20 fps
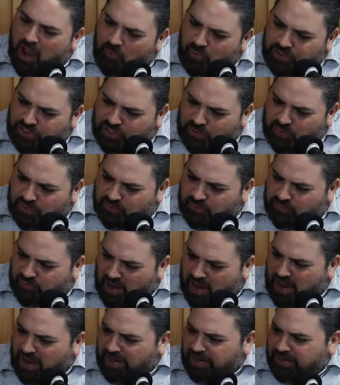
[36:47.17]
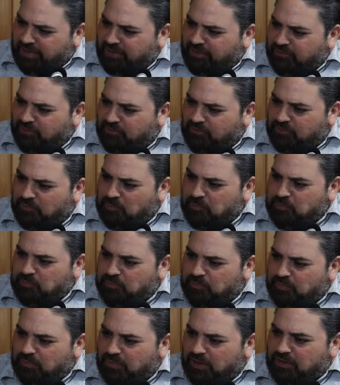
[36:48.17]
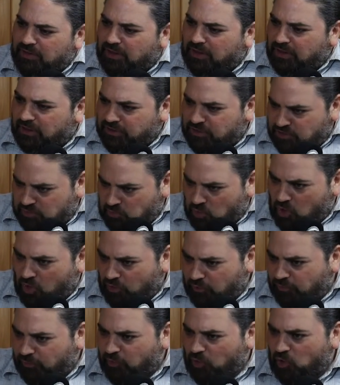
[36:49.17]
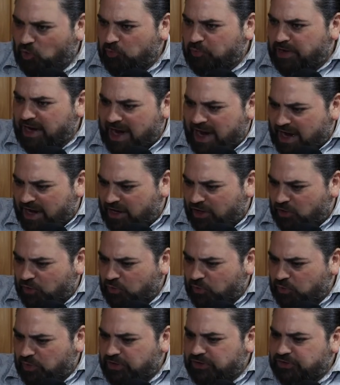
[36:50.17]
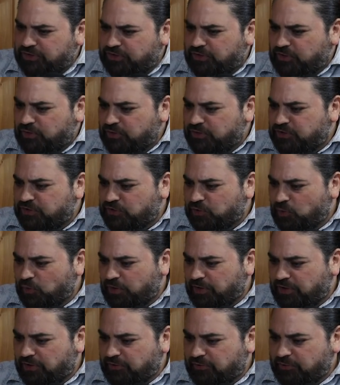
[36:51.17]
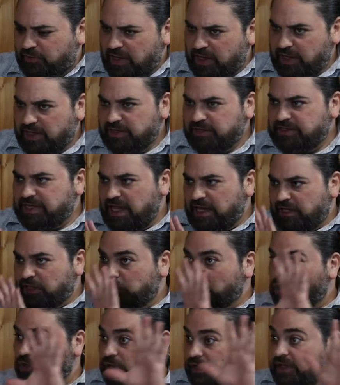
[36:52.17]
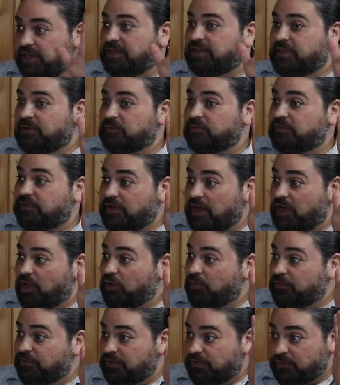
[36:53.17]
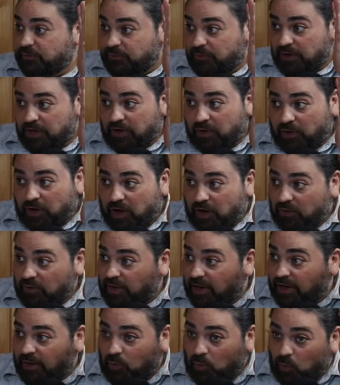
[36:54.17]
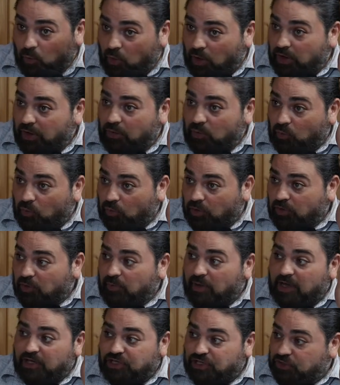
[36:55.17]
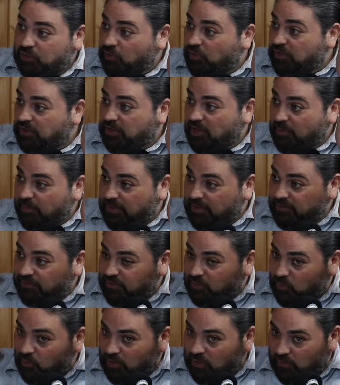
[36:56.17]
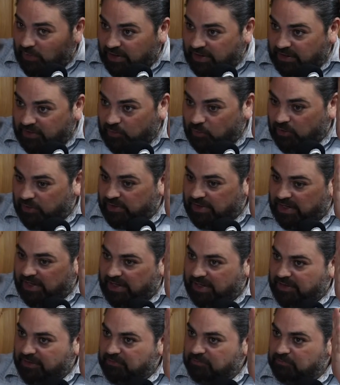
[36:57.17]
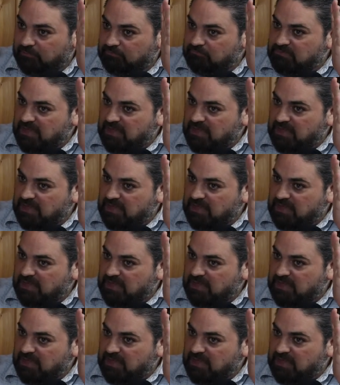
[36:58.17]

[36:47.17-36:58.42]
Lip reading: would you advise a small firm now to sort of take a look at themselves and figure out like, what are my shortcomings and what do I need to work on